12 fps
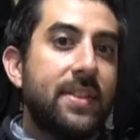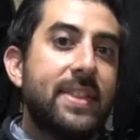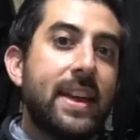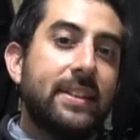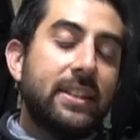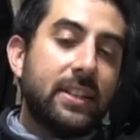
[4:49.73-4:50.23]

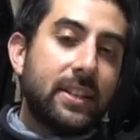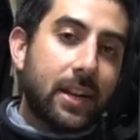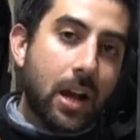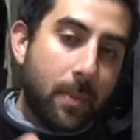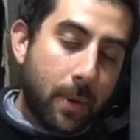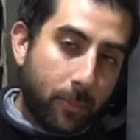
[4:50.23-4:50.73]
they needed to
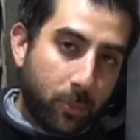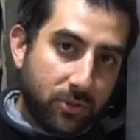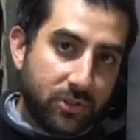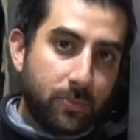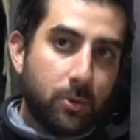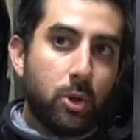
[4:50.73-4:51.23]
come up with
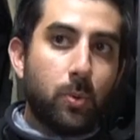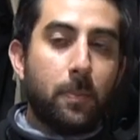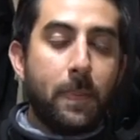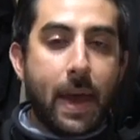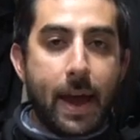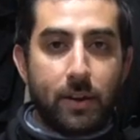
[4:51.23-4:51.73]
some newer
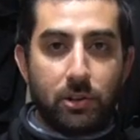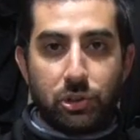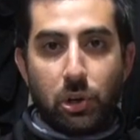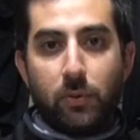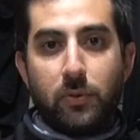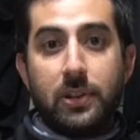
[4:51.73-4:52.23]
patterns
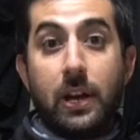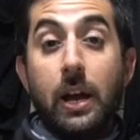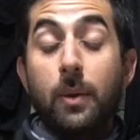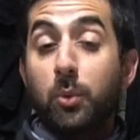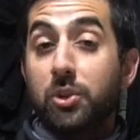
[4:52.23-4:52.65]
over time,